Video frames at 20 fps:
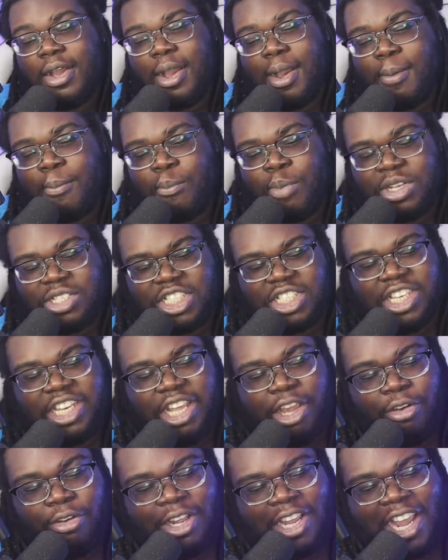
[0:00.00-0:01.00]
Princess
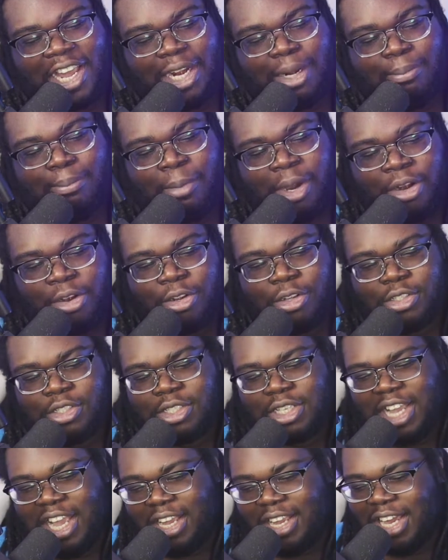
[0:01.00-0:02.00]
Leona kind of
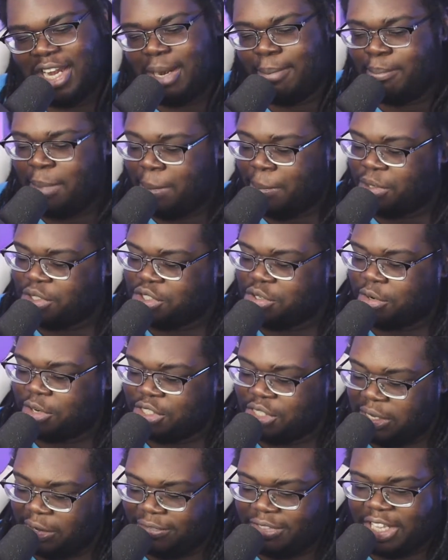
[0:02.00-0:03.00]
mumbles to
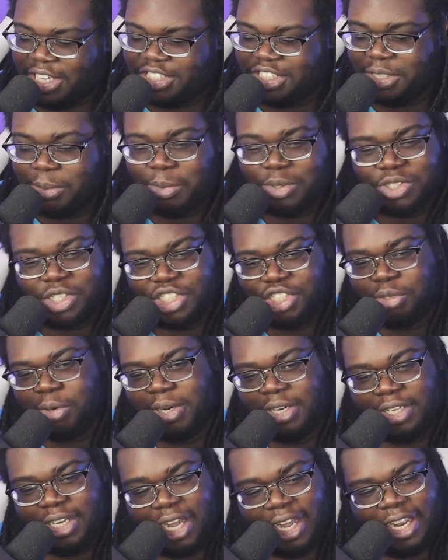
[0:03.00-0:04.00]
herself that she wants to join
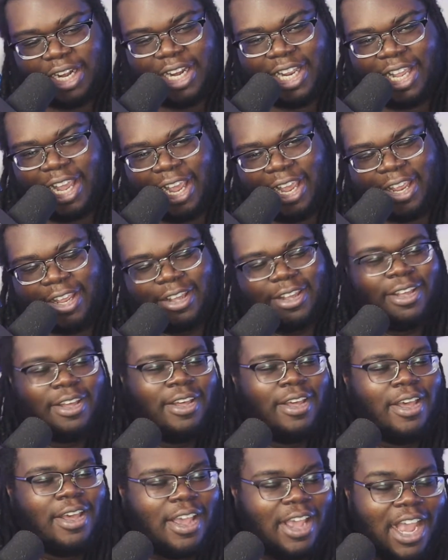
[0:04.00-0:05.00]
Dai in the gang.
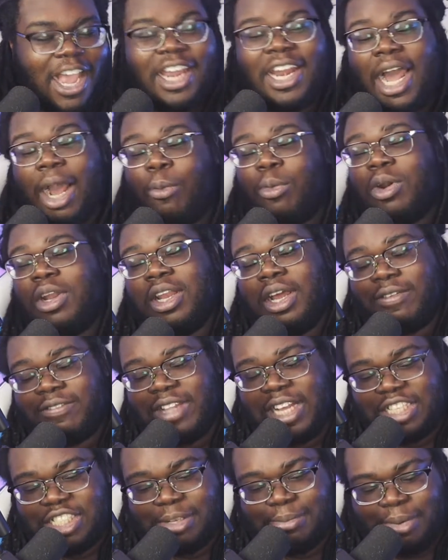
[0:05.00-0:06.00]
And I would love that,
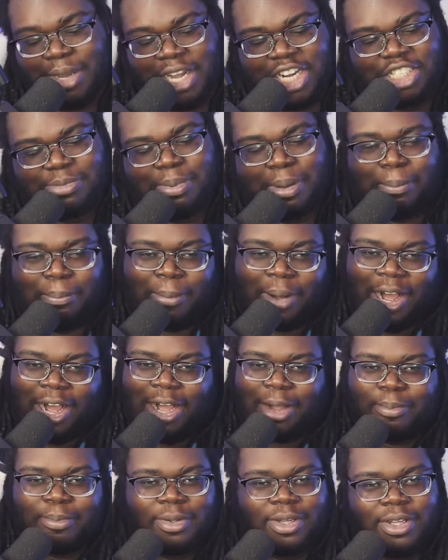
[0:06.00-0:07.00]
to be honest, but
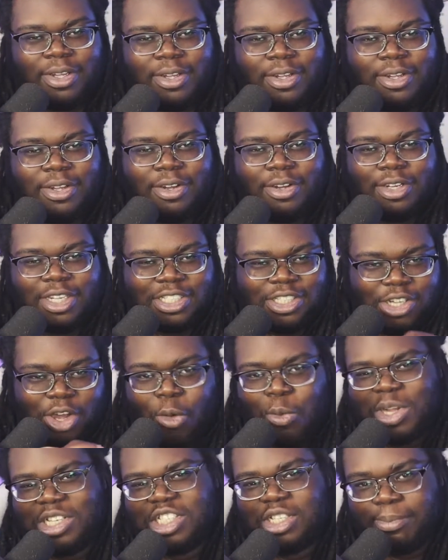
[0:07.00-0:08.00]
mom is
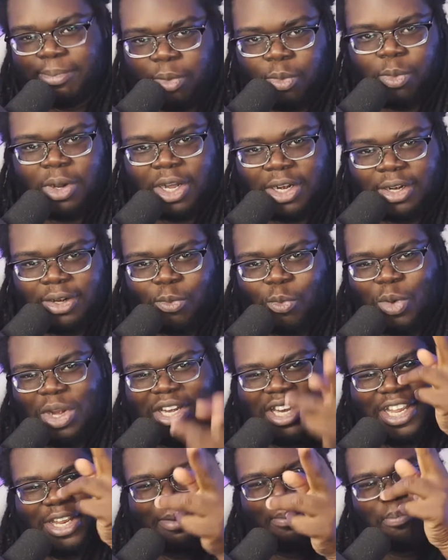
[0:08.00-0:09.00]
always number one. We
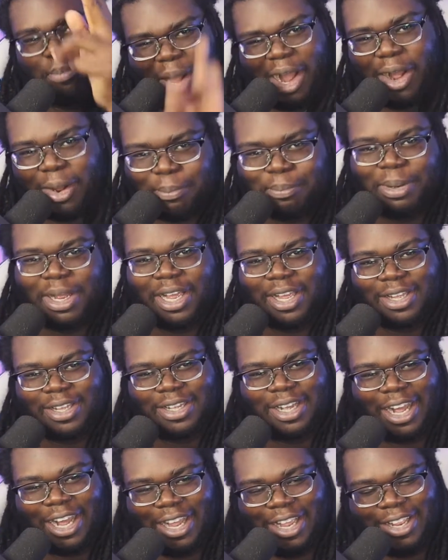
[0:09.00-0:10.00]
need mom back,
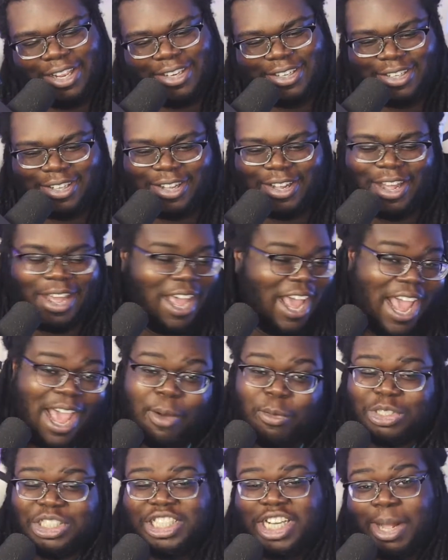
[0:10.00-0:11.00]
alright? And when
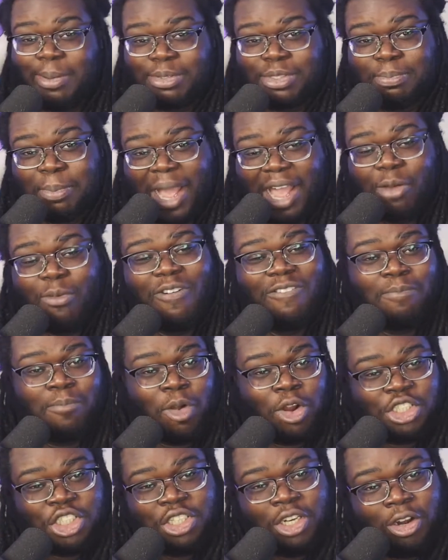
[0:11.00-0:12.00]
she comes back with
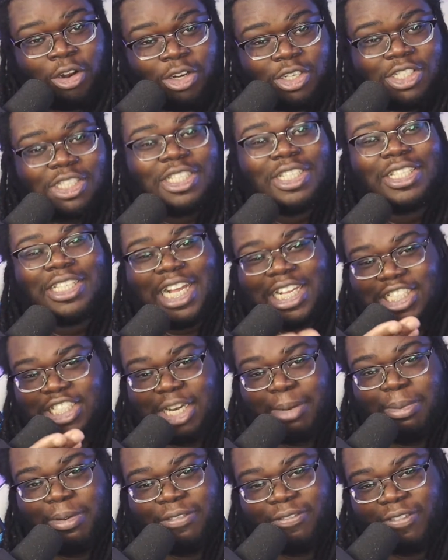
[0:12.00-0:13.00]
martial arts, that's going to
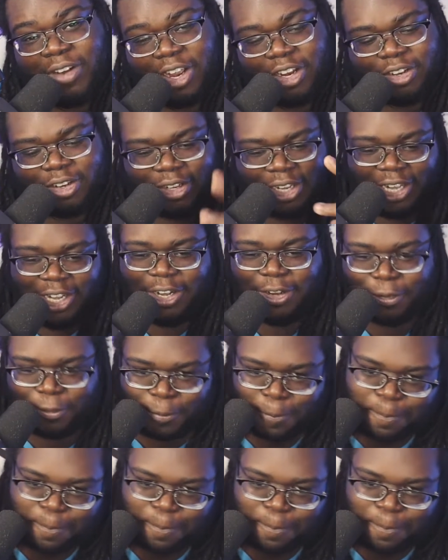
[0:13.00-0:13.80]
be fire. Anywho,